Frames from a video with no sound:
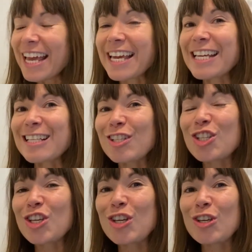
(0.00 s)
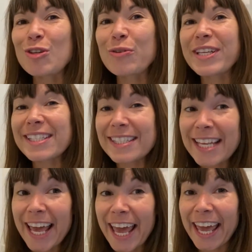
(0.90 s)
is to
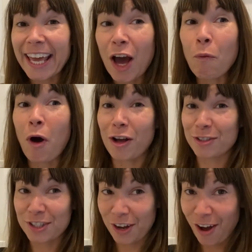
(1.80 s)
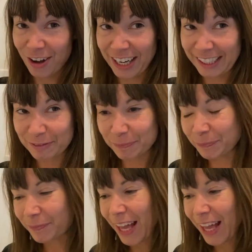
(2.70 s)
sing whilst gargling.